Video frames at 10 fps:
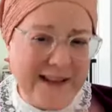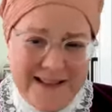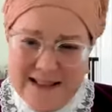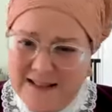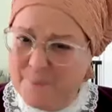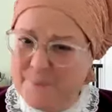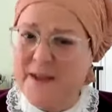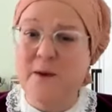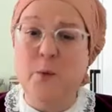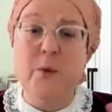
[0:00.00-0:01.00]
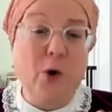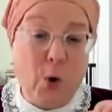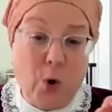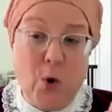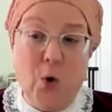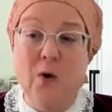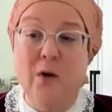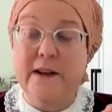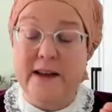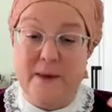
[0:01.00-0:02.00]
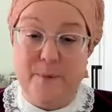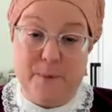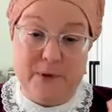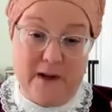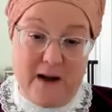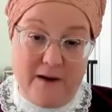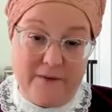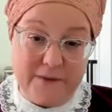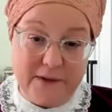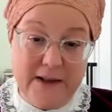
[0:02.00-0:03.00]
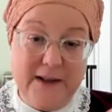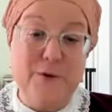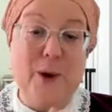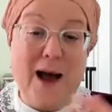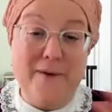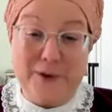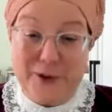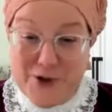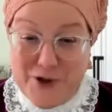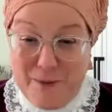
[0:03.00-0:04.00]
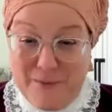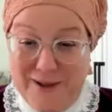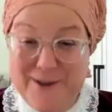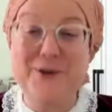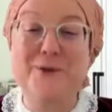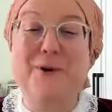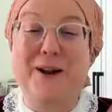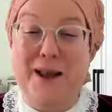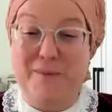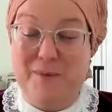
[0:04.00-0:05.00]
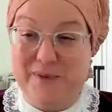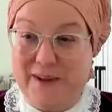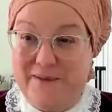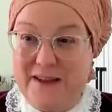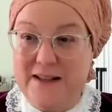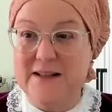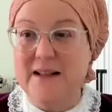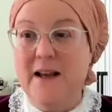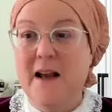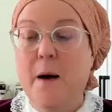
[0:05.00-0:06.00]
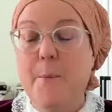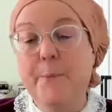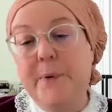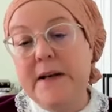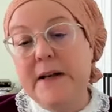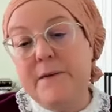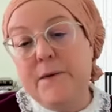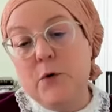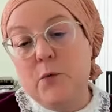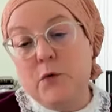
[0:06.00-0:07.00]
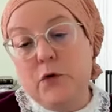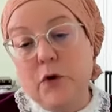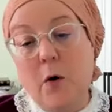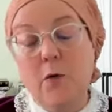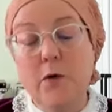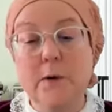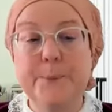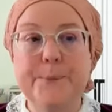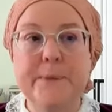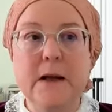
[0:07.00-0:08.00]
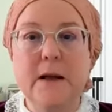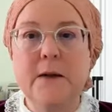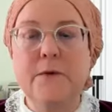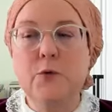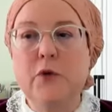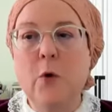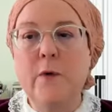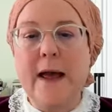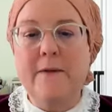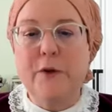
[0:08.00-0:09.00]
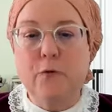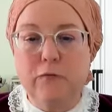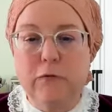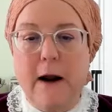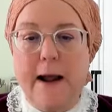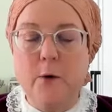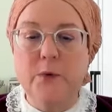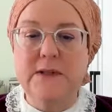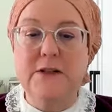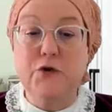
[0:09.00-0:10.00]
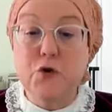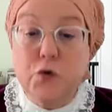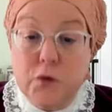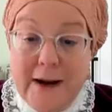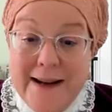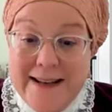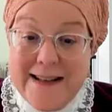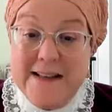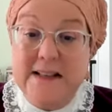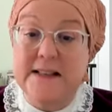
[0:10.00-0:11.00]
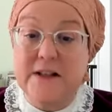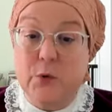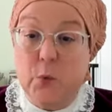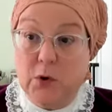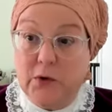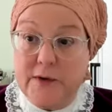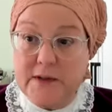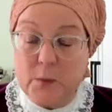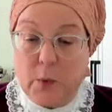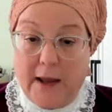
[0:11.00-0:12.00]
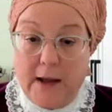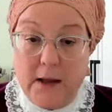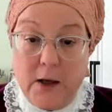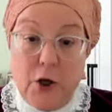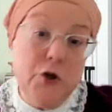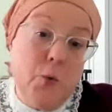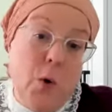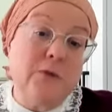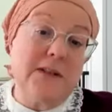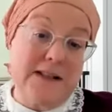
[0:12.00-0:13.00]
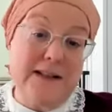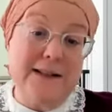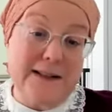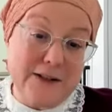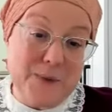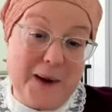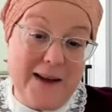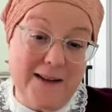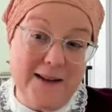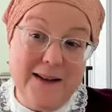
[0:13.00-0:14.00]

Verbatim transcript: It's something we are all capable of. If you have a neshama, you are capable of this. But if you don't have the requisite training to see the world this way, you won't see it this way.